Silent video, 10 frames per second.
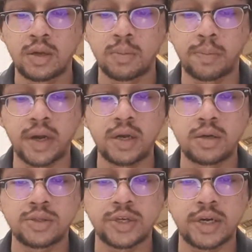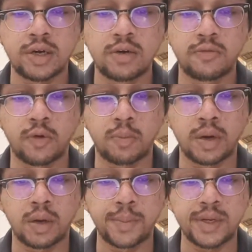Mayank Shekhar from
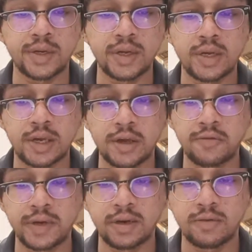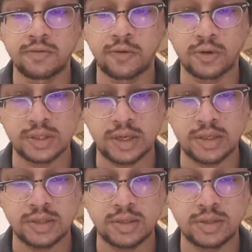Midday gave it 4
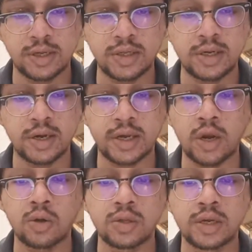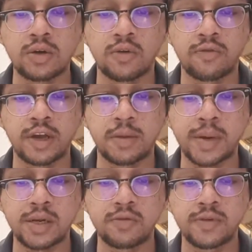stars, stating, "I cannot think of a
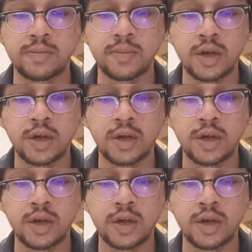better film